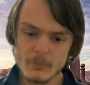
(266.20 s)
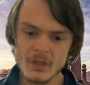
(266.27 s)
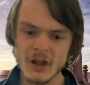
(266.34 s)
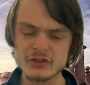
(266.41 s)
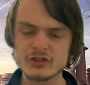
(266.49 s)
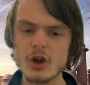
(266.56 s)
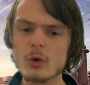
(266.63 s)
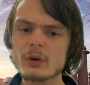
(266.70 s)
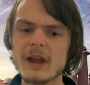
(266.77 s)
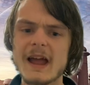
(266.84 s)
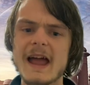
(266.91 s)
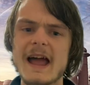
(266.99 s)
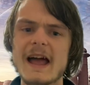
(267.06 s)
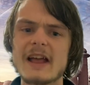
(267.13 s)
Ahsoka
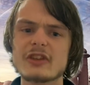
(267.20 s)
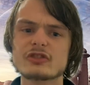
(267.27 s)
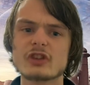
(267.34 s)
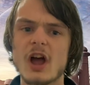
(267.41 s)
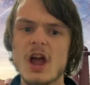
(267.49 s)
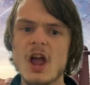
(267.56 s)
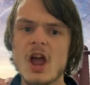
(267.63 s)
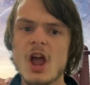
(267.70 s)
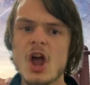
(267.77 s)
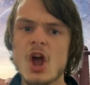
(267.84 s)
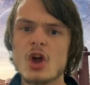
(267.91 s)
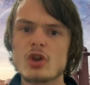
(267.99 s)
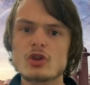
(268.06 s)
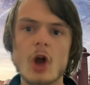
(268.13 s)
has
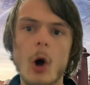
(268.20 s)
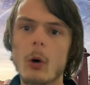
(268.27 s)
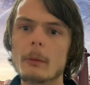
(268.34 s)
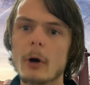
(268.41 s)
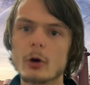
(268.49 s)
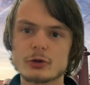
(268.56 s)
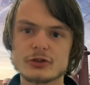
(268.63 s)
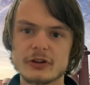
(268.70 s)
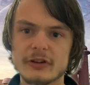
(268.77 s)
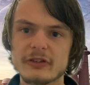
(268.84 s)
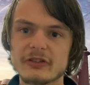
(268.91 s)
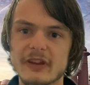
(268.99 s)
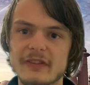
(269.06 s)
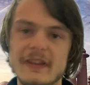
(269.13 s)
no
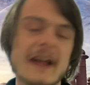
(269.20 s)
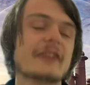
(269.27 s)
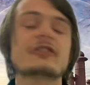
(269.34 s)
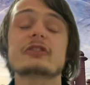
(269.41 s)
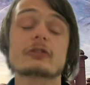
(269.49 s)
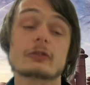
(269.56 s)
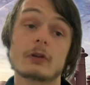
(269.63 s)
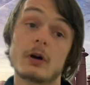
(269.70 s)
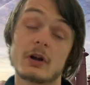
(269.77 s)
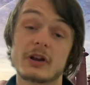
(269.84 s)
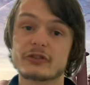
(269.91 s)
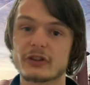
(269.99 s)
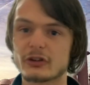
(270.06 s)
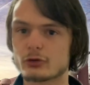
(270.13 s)
emotions, and that's
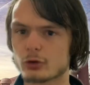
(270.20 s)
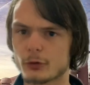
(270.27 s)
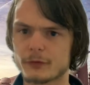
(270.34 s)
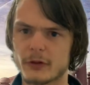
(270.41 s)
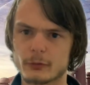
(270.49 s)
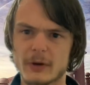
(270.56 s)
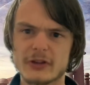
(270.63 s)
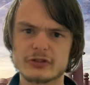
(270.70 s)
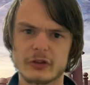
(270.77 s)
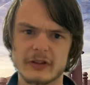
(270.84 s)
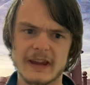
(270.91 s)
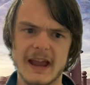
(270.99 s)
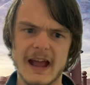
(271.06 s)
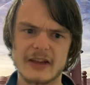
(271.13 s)
honestly true for the rest of the
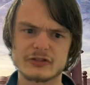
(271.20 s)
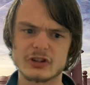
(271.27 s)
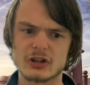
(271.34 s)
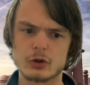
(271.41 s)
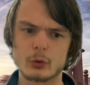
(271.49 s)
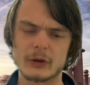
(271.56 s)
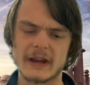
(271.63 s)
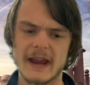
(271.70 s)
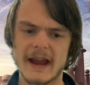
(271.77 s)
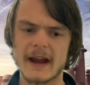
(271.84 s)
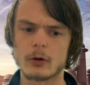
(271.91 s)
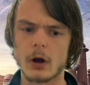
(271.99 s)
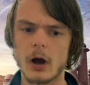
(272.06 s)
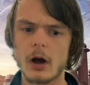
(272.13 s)
cast, including
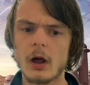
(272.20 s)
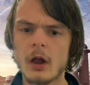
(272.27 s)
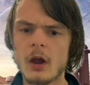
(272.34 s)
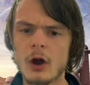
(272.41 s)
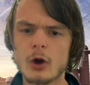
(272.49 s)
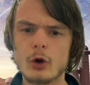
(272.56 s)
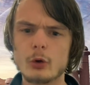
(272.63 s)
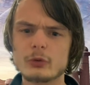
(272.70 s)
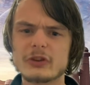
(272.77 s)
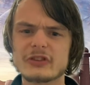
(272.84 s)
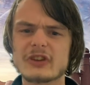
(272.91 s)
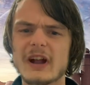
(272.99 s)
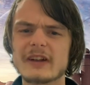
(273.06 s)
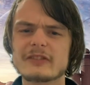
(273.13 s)
Hera, who
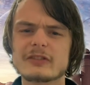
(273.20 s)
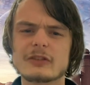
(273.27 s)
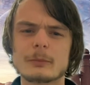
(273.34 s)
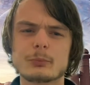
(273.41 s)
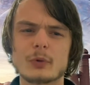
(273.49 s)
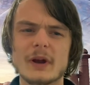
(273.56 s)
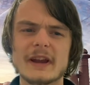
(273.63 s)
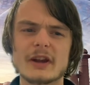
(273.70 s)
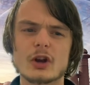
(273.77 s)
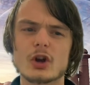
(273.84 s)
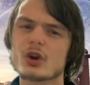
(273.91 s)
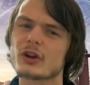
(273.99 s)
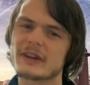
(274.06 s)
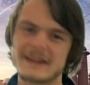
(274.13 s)
decides to bring
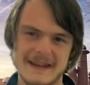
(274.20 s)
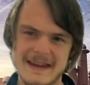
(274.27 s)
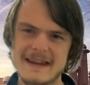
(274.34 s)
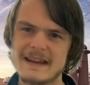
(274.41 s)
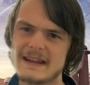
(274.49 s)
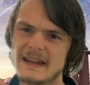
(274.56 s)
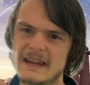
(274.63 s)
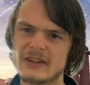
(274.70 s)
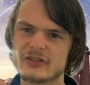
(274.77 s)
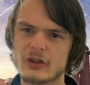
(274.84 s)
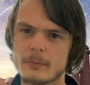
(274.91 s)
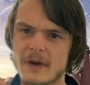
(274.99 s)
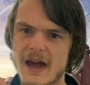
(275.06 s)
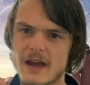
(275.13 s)
her kid
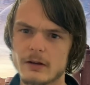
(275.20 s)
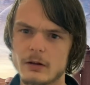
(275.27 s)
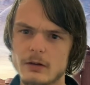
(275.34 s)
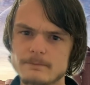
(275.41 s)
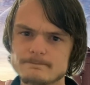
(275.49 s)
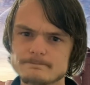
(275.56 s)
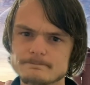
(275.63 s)
into battle.